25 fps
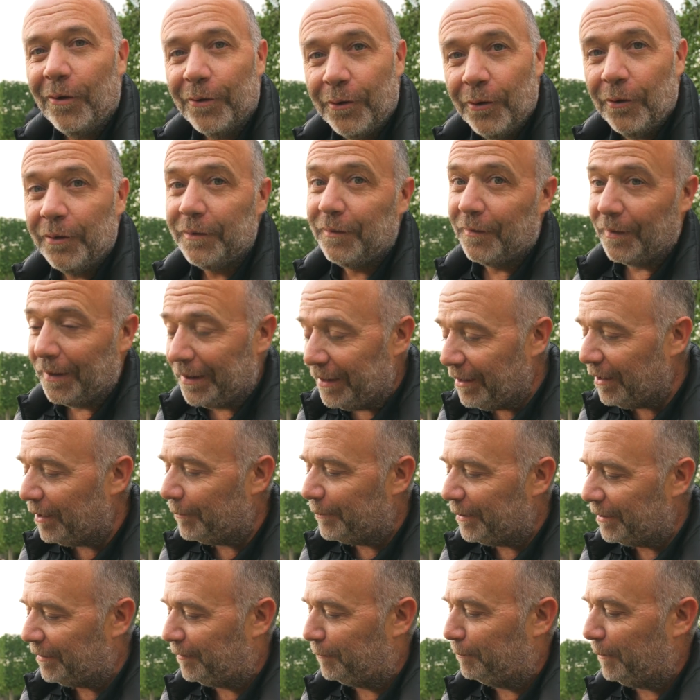although it's a
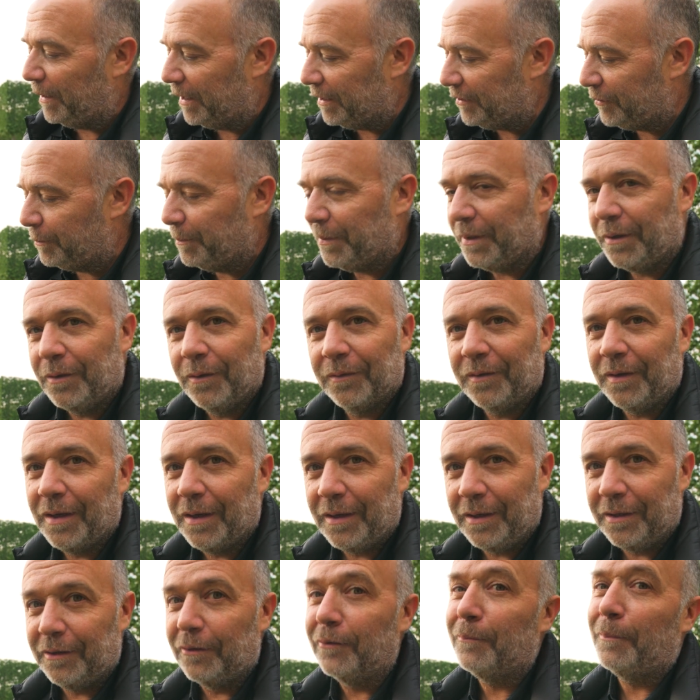little bit smashed because
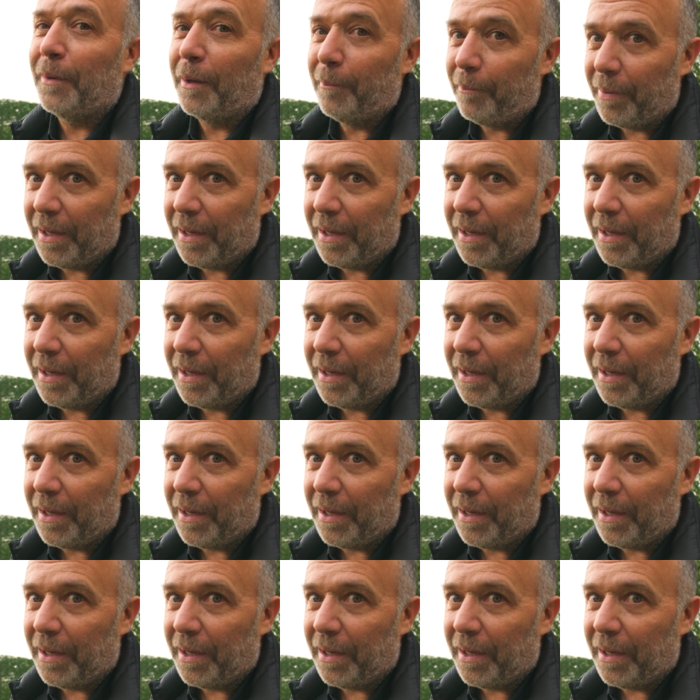I had it on my